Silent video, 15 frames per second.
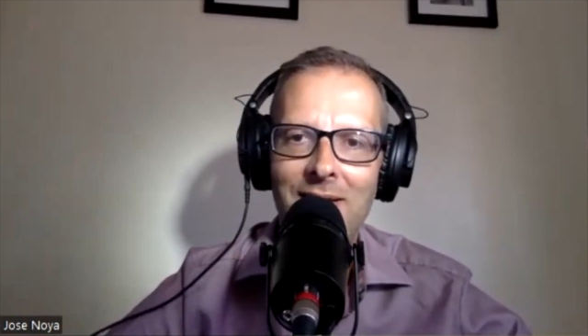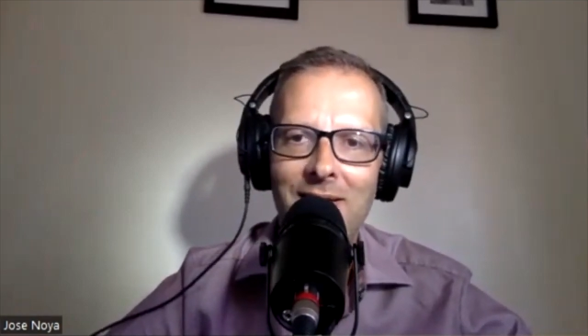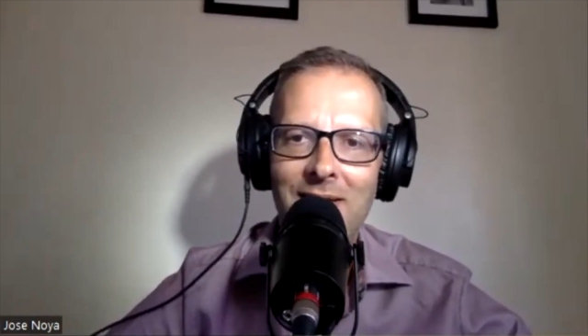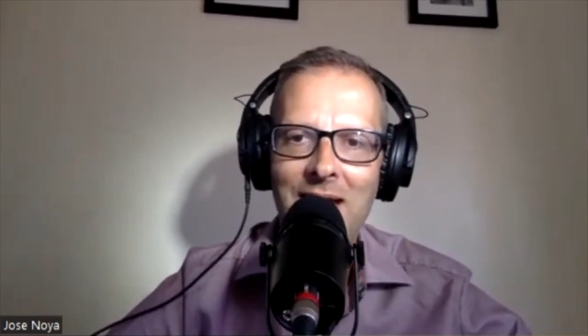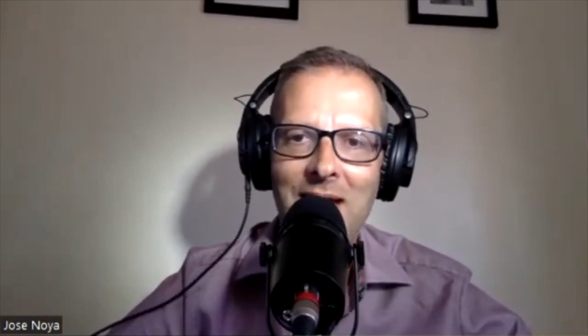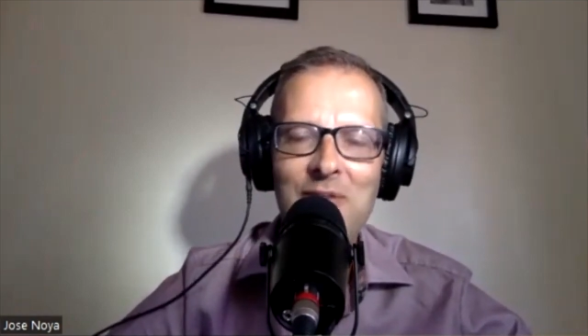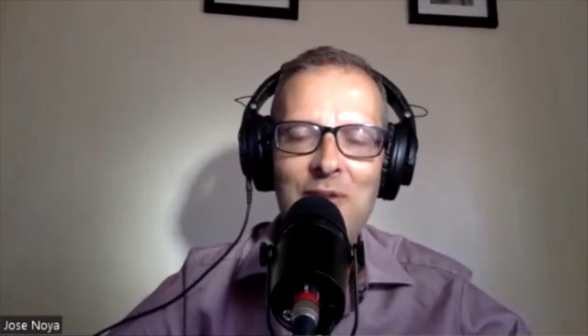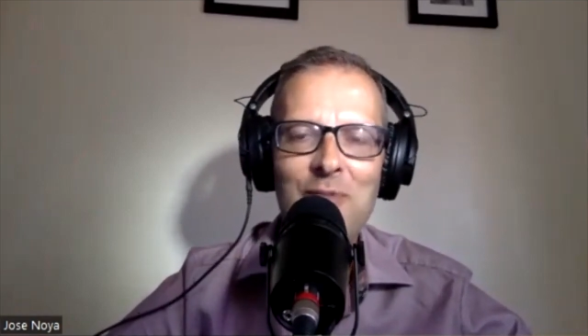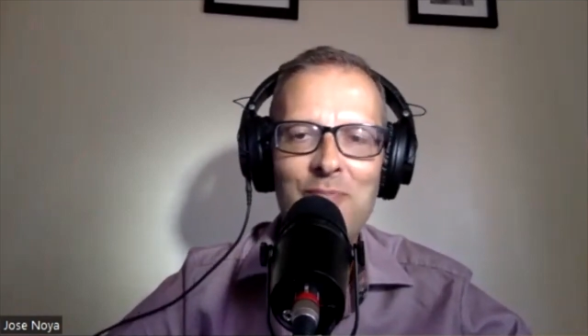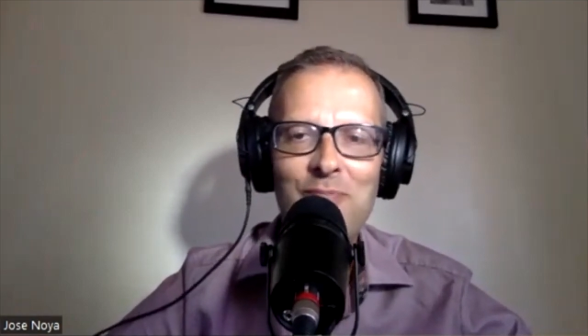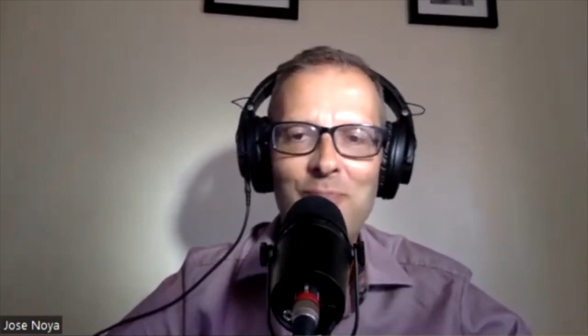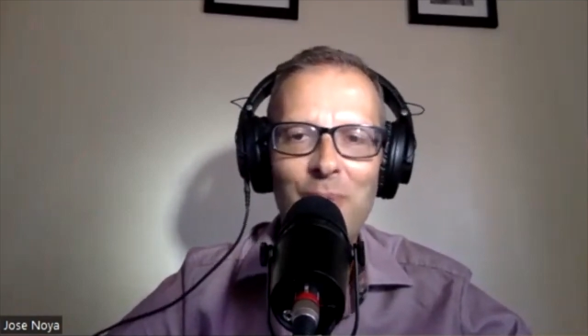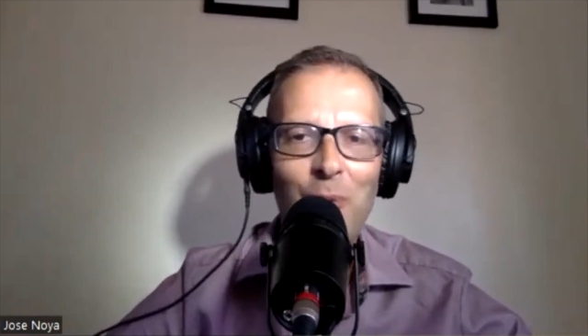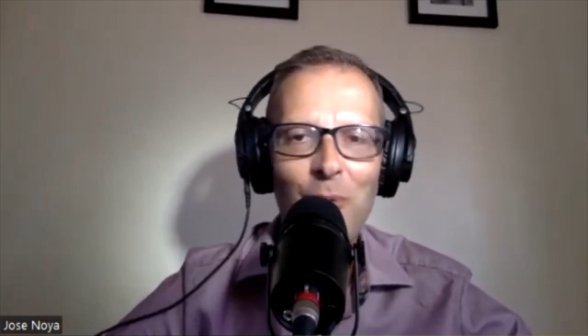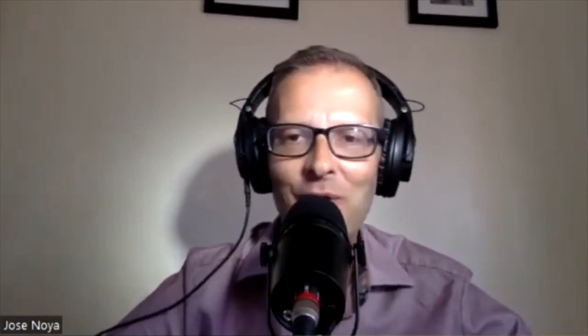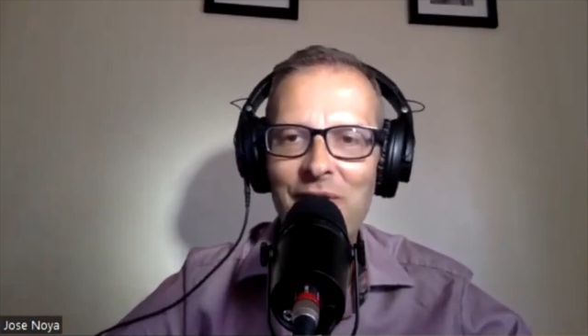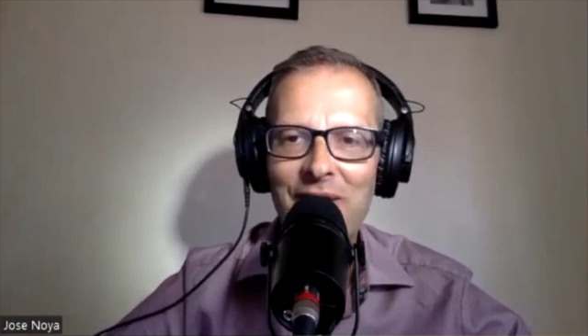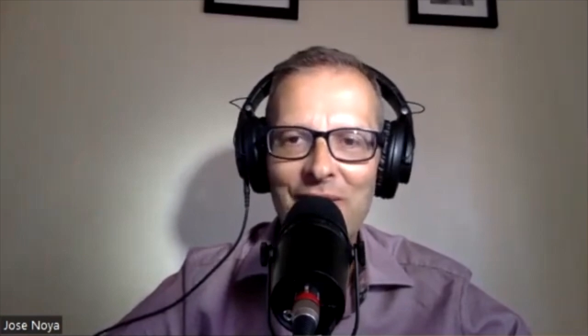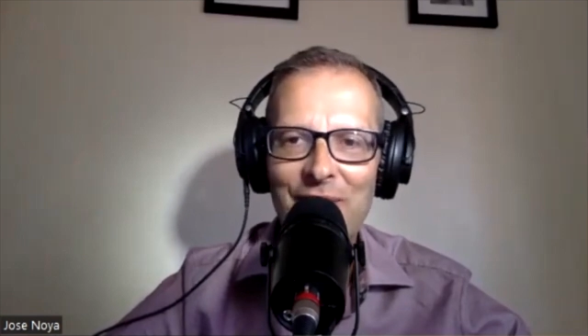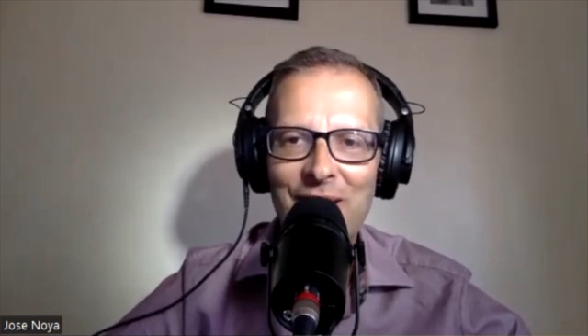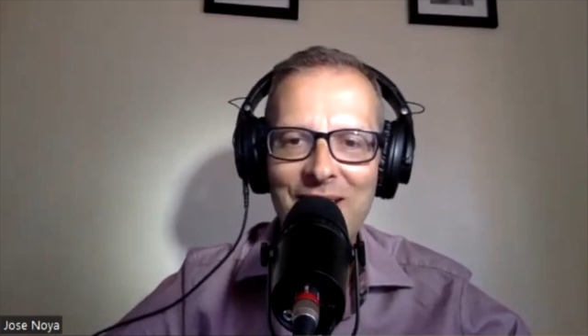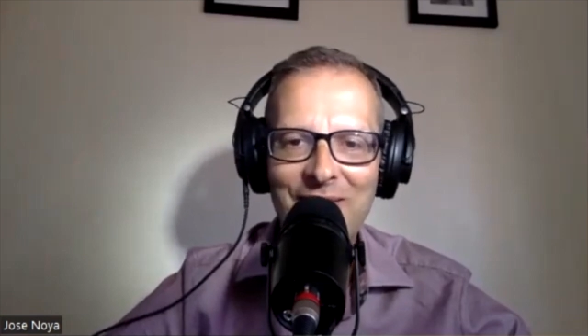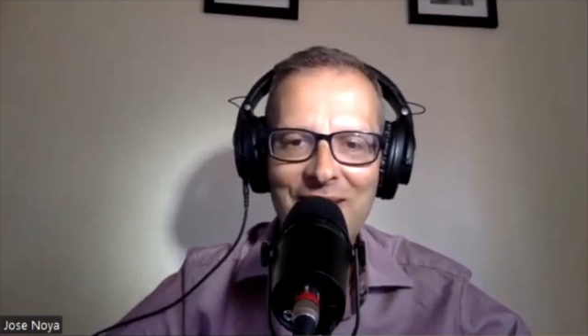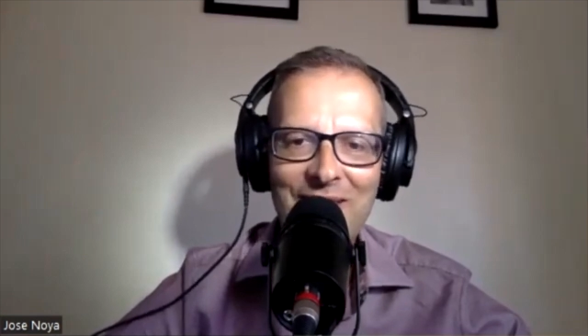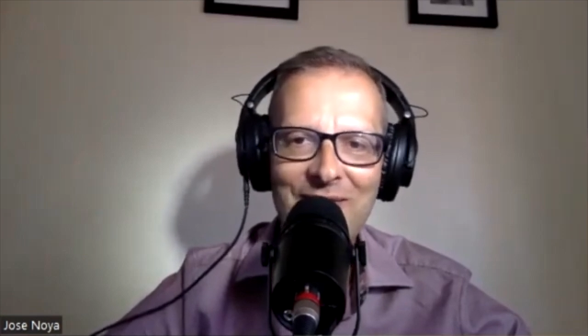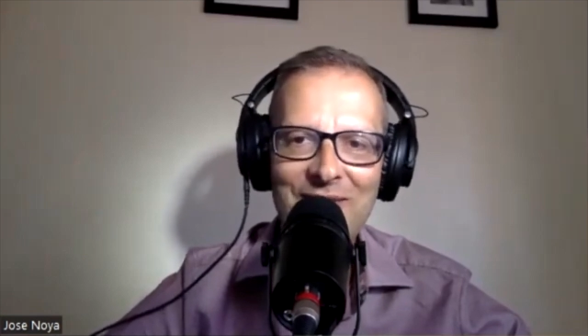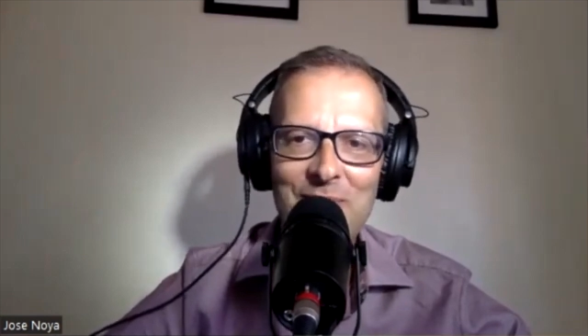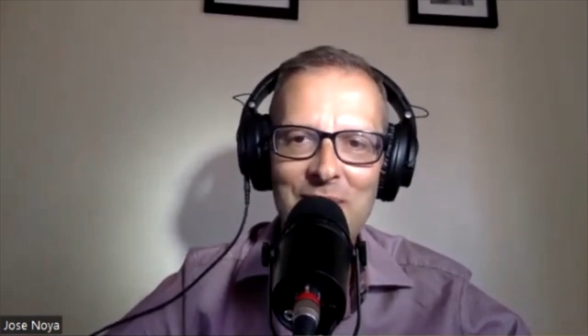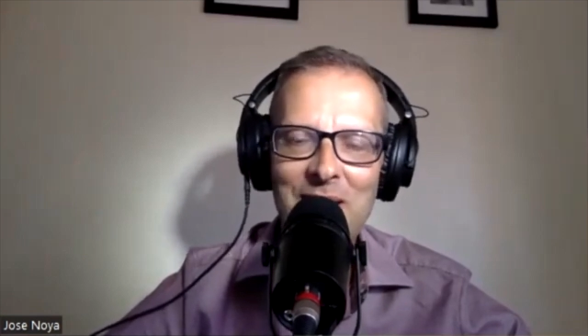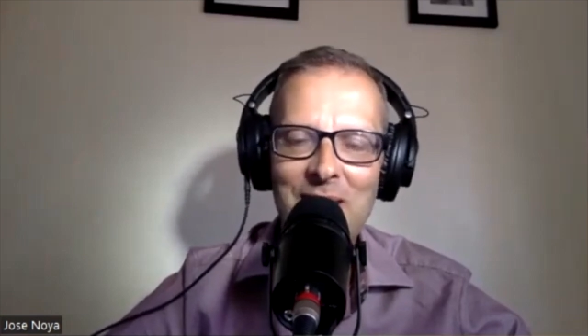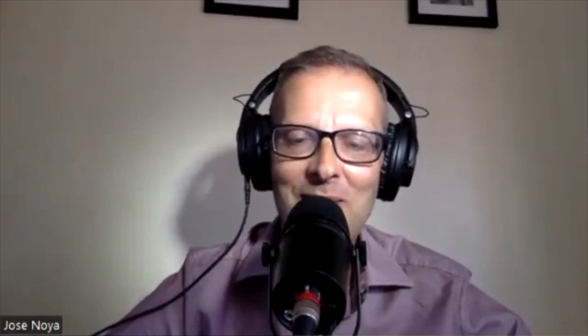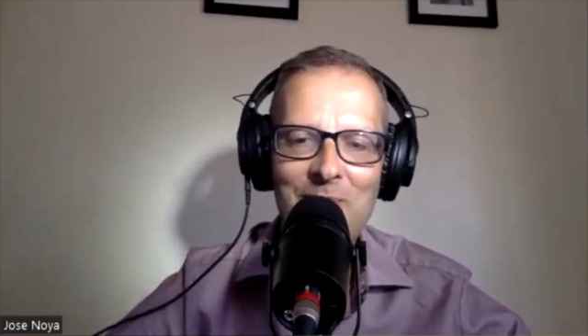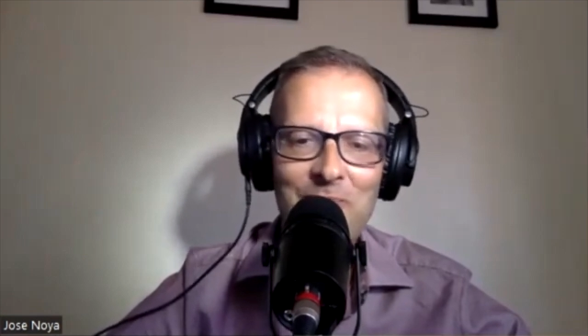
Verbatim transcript: having all of it, right? We have to be